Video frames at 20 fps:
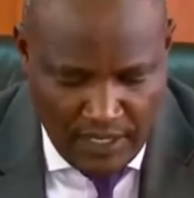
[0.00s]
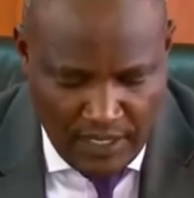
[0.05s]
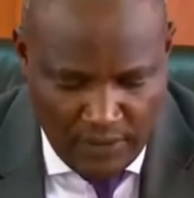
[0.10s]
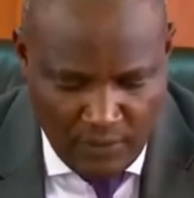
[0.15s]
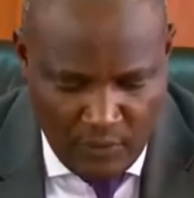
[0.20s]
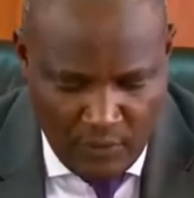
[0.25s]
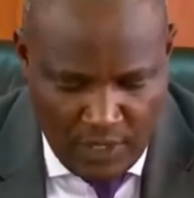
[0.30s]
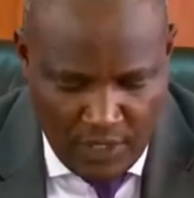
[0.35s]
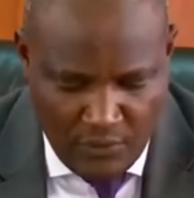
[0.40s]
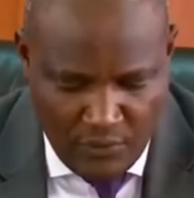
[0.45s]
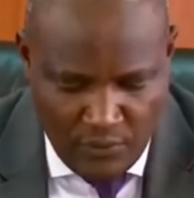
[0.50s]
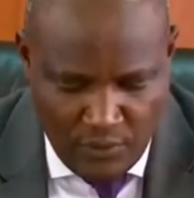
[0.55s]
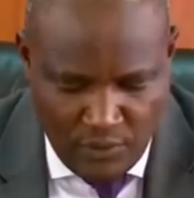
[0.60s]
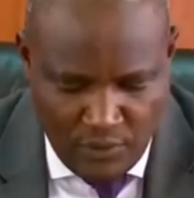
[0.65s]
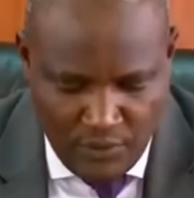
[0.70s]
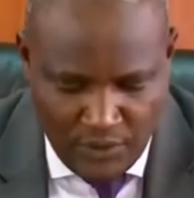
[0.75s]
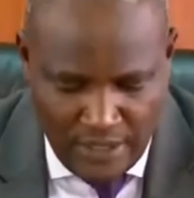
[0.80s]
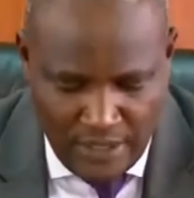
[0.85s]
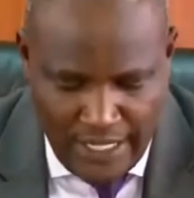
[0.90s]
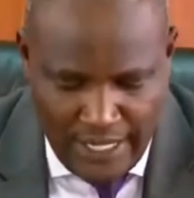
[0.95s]
and one we
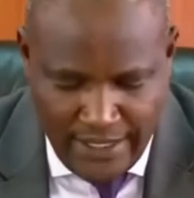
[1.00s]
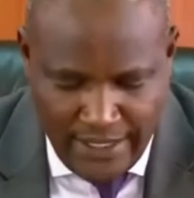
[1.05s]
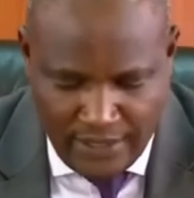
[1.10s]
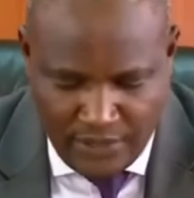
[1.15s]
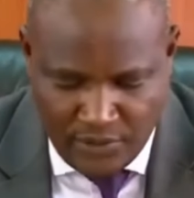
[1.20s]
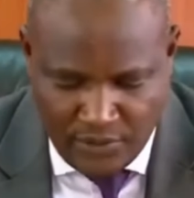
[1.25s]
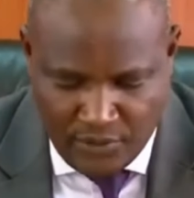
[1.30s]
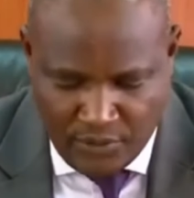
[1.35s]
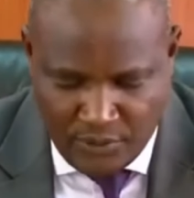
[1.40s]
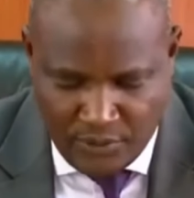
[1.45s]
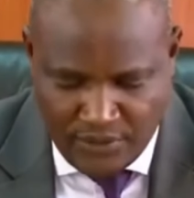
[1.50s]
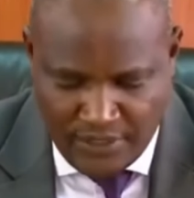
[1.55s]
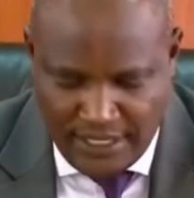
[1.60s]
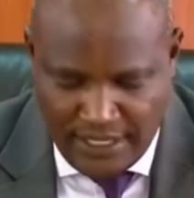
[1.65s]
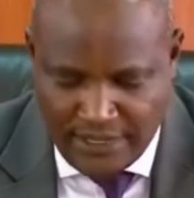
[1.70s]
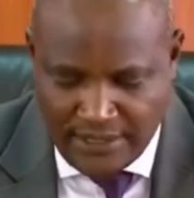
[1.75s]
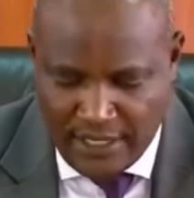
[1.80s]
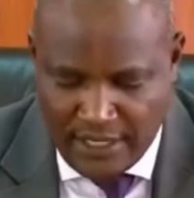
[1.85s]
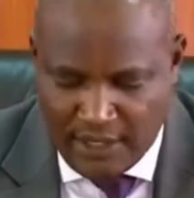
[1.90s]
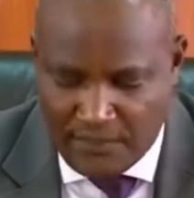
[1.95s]
would like to
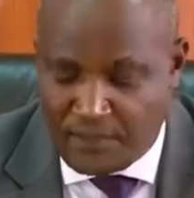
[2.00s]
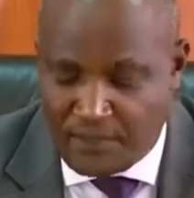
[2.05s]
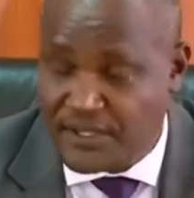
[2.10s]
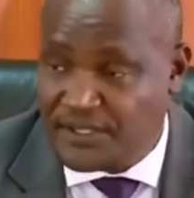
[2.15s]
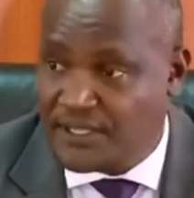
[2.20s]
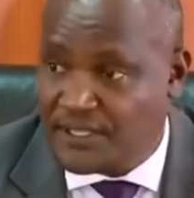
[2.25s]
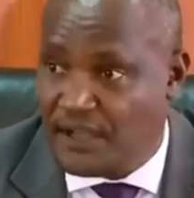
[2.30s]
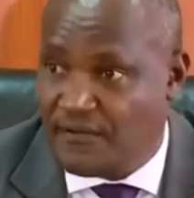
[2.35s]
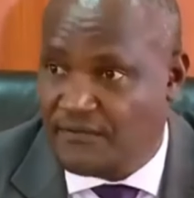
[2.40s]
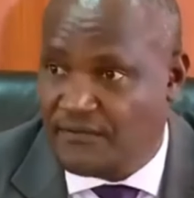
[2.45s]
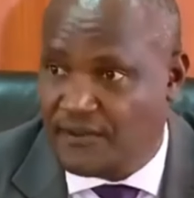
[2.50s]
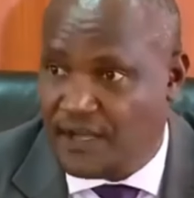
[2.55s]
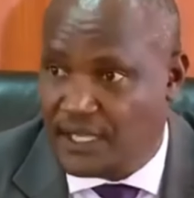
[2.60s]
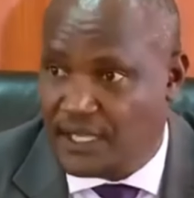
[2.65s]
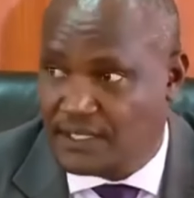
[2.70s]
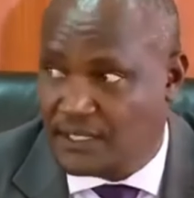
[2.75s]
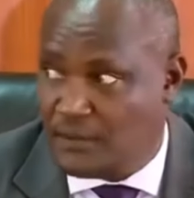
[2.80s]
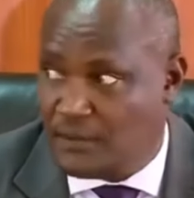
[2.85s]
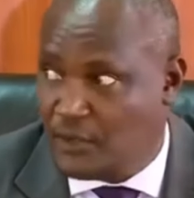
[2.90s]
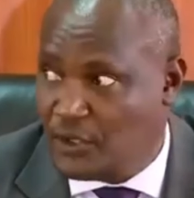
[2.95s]
protect and preserve
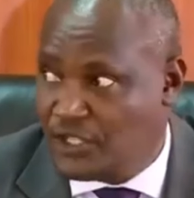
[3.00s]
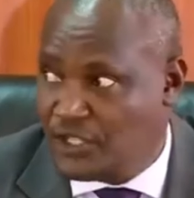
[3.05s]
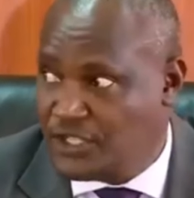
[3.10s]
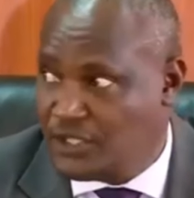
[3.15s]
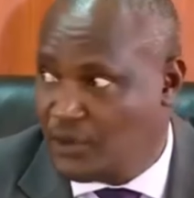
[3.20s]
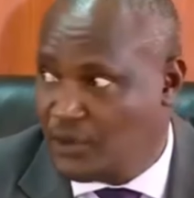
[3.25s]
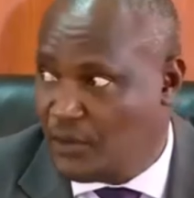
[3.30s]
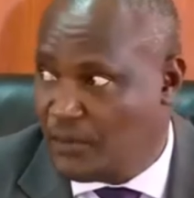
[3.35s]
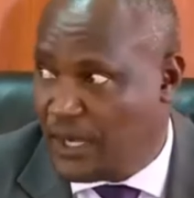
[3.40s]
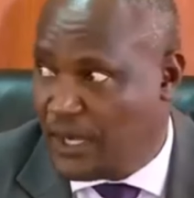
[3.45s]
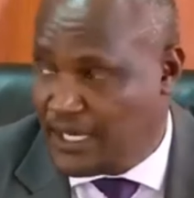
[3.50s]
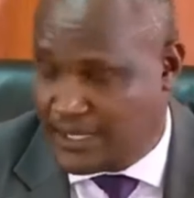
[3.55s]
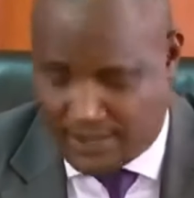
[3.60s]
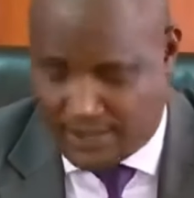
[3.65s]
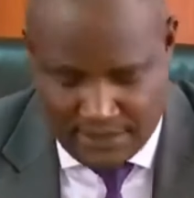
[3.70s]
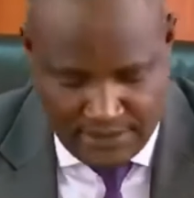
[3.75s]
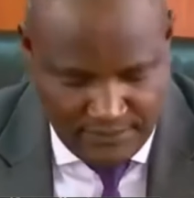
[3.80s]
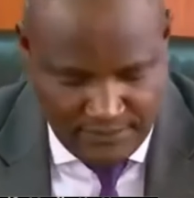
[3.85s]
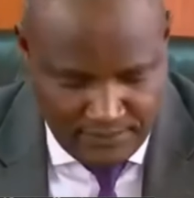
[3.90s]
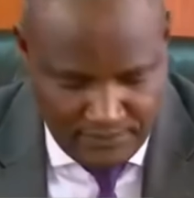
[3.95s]
as a political
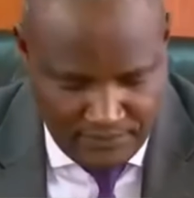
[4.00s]
party.